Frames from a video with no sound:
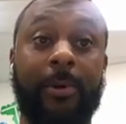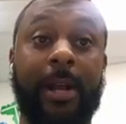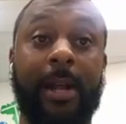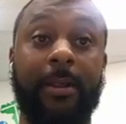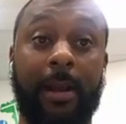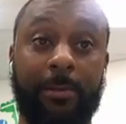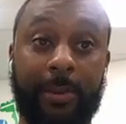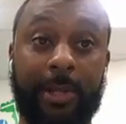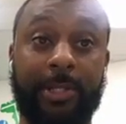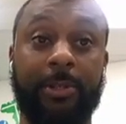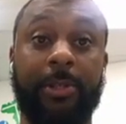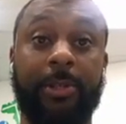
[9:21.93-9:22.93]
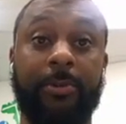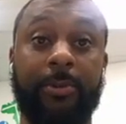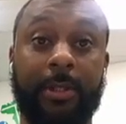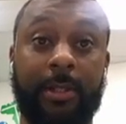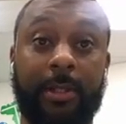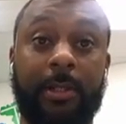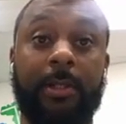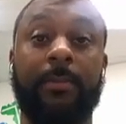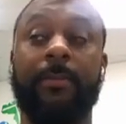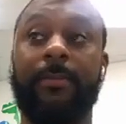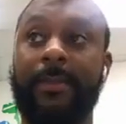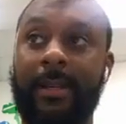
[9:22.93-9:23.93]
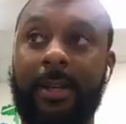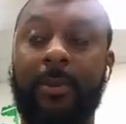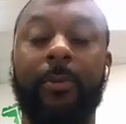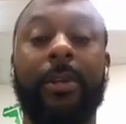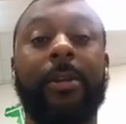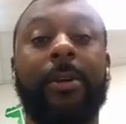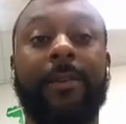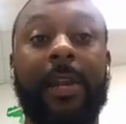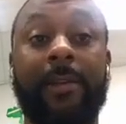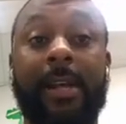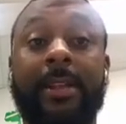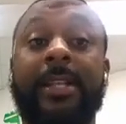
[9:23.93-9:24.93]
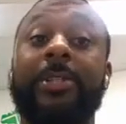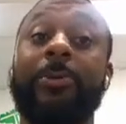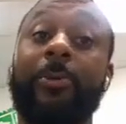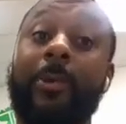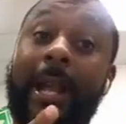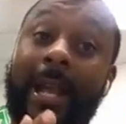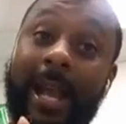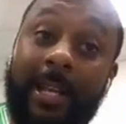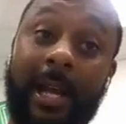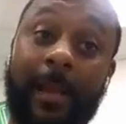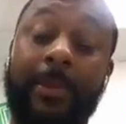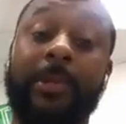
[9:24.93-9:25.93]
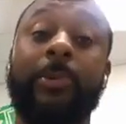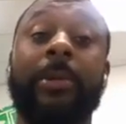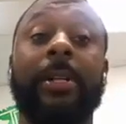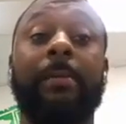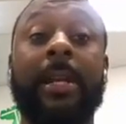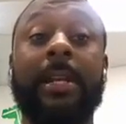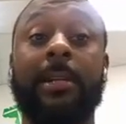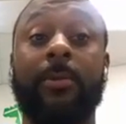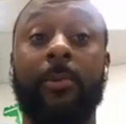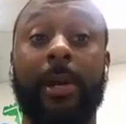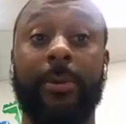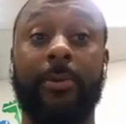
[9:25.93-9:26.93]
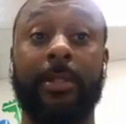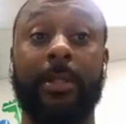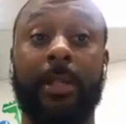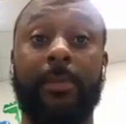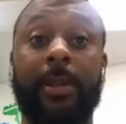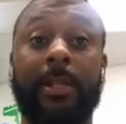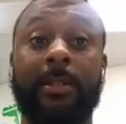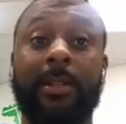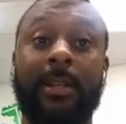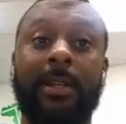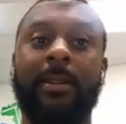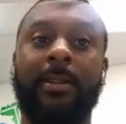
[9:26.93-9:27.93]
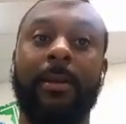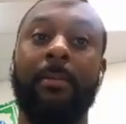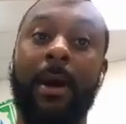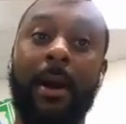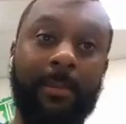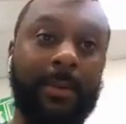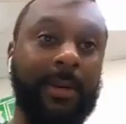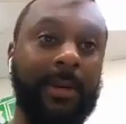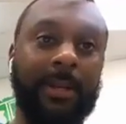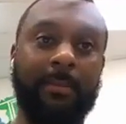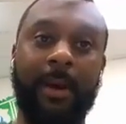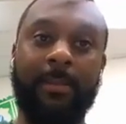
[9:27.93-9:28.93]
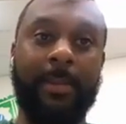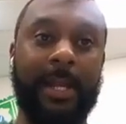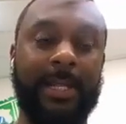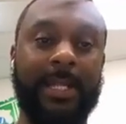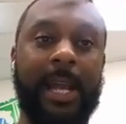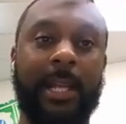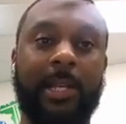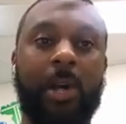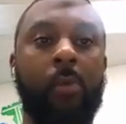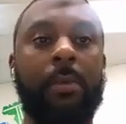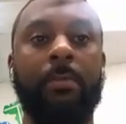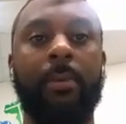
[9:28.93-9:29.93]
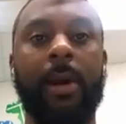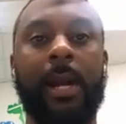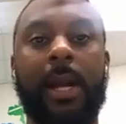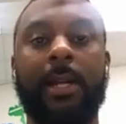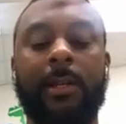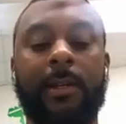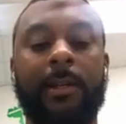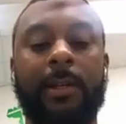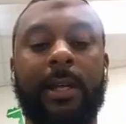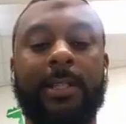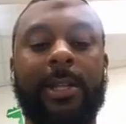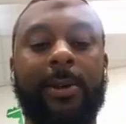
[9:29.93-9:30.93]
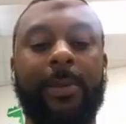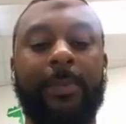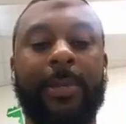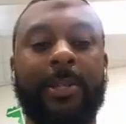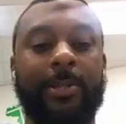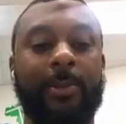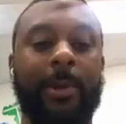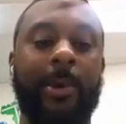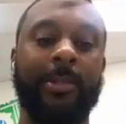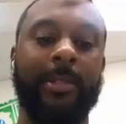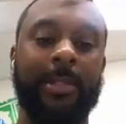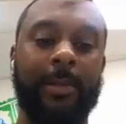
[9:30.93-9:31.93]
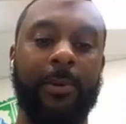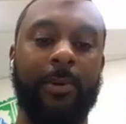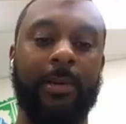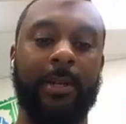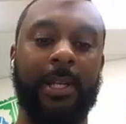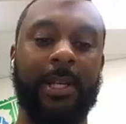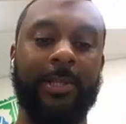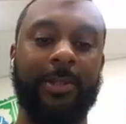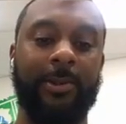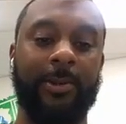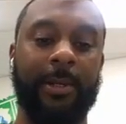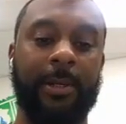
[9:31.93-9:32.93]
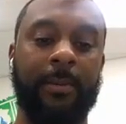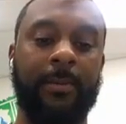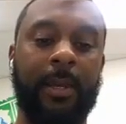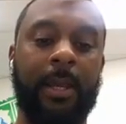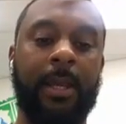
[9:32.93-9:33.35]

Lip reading: I'm pretty sure you was one of your favorite athletes. You got the opportunity to meet him while you was in the Olympics. The Mamba mentality, Kobe Bryant. I saw the picture you posted up on Instagram.